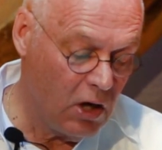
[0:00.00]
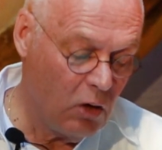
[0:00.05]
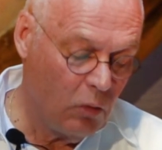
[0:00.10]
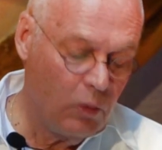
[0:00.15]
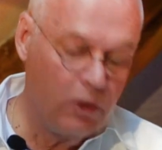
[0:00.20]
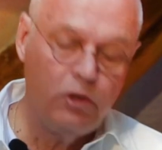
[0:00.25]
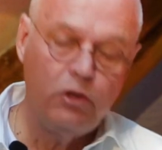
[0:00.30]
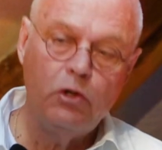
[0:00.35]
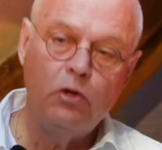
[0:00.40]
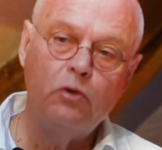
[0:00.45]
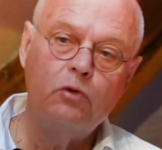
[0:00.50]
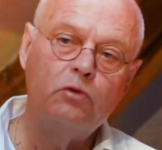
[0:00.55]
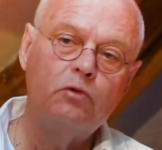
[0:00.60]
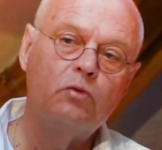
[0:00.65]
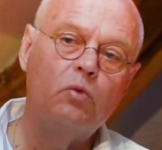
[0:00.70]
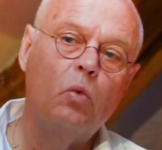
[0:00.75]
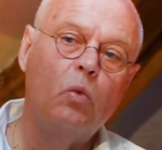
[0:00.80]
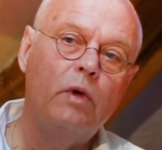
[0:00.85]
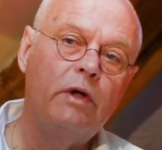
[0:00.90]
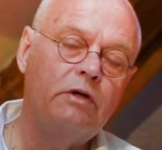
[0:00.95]
we use
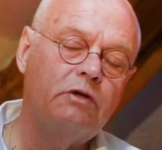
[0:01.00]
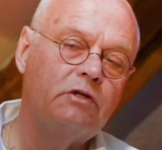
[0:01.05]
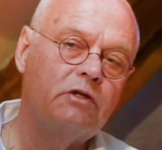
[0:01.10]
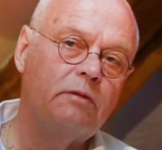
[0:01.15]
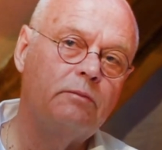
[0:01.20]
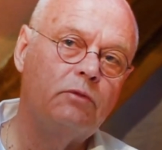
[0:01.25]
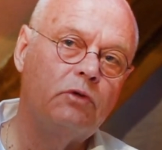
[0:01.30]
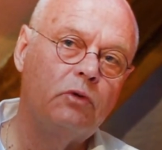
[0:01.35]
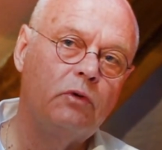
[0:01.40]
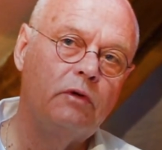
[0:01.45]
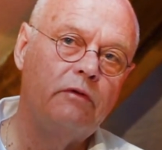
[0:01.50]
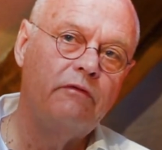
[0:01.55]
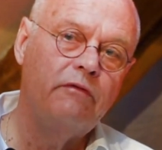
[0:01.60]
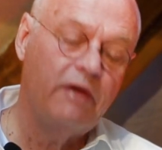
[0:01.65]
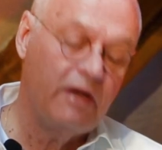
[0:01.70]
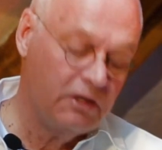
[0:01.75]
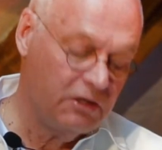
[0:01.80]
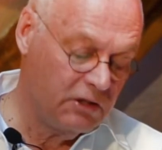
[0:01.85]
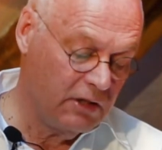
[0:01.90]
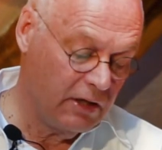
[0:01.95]
wisdom to
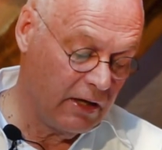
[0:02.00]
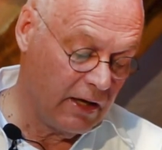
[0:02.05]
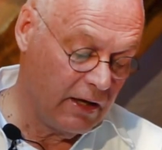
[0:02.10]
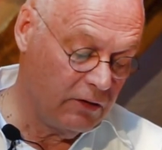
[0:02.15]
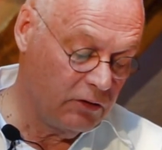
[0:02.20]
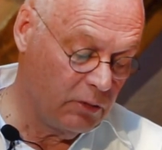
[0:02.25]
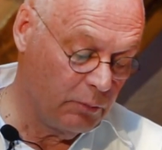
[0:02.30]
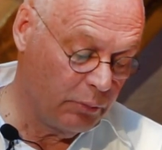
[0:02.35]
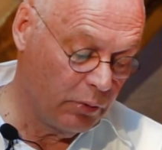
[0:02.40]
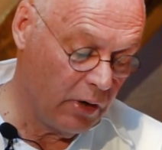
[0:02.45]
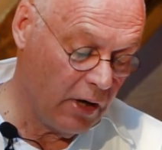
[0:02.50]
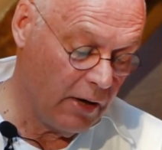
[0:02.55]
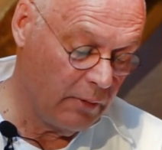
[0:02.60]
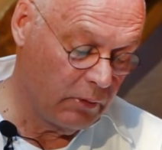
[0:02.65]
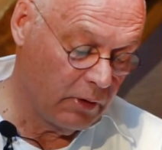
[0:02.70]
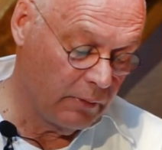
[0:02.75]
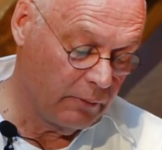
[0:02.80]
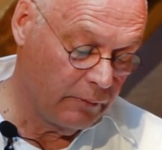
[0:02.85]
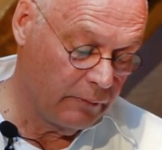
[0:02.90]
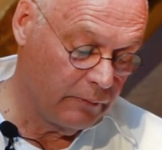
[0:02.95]
investigate the problem